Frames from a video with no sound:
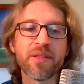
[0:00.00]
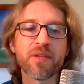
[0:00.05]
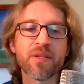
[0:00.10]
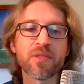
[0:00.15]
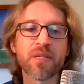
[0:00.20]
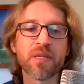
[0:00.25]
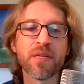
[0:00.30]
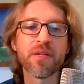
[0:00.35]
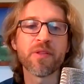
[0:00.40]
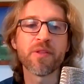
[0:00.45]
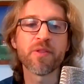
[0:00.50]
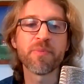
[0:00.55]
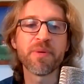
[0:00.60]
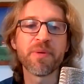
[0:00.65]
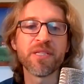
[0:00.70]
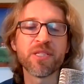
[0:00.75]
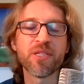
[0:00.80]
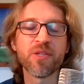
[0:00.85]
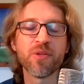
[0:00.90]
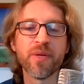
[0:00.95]
there's another
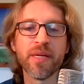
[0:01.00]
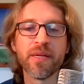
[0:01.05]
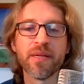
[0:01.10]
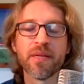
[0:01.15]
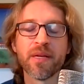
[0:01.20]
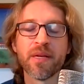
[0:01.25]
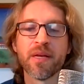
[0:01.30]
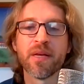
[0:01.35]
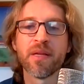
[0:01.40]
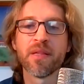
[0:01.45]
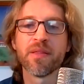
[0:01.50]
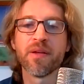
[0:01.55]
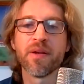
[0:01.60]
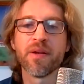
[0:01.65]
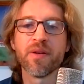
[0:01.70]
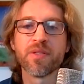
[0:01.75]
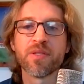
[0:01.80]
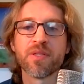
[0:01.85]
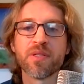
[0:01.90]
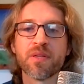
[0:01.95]
piece to it.
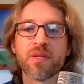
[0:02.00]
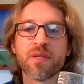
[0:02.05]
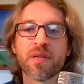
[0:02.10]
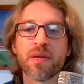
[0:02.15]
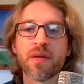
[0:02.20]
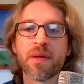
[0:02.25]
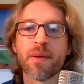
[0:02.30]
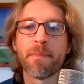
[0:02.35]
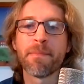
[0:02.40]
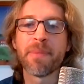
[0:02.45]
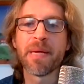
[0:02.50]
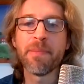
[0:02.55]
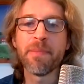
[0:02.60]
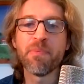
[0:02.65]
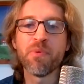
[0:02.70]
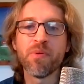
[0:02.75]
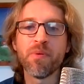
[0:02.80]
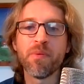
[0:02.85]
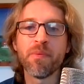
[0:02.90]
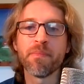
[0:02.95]
There's
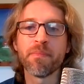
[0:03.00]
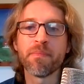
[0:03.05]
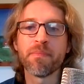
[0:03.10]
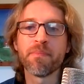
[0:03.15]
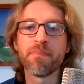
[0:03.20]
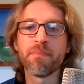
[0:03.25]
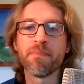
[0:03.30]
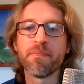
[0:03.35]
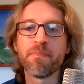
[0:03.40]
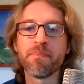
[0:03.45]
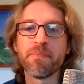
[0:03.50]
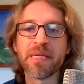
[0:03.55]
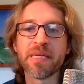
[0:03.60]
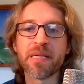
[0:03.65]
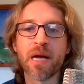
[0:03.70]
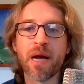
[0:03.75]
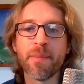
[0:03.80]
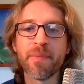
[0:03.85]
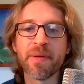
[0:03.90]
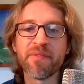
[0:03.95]
people
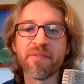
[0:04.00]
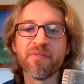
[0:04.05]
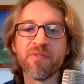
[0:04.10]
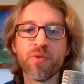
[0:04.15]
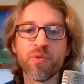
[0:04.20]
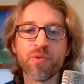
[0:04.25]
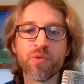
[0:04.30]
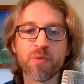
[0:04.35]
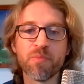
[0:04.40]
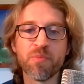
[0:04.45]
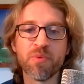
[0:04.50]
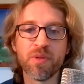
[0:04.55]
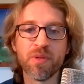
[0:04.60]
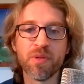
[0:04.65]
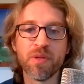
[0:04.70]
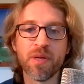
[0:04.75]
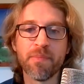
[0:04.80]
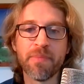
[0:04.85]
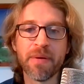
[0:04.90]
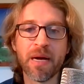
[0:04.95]
becoming
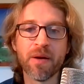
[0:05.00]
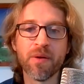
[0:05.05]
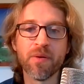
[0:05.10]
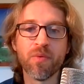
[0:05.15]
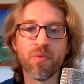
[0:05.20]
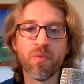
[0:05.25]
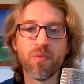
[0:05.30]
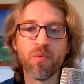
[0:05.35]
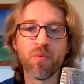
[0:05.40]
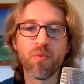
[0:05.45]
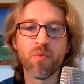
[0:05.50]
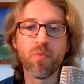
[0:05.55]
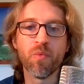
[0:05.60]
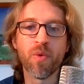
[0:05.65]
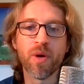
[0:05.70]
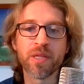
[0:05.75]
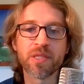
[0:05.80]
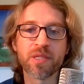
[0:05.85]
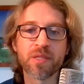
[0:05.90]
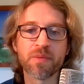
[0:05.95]
vulnerable about
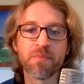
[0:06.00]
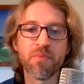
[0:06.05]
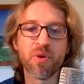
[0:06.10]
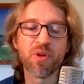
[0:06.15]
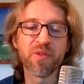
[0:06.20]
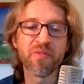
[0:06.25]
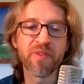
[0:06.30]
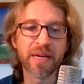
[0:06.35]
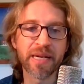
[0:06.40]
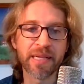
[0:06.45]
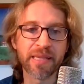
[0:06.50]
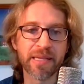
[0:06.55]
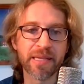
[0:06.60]
what's motivating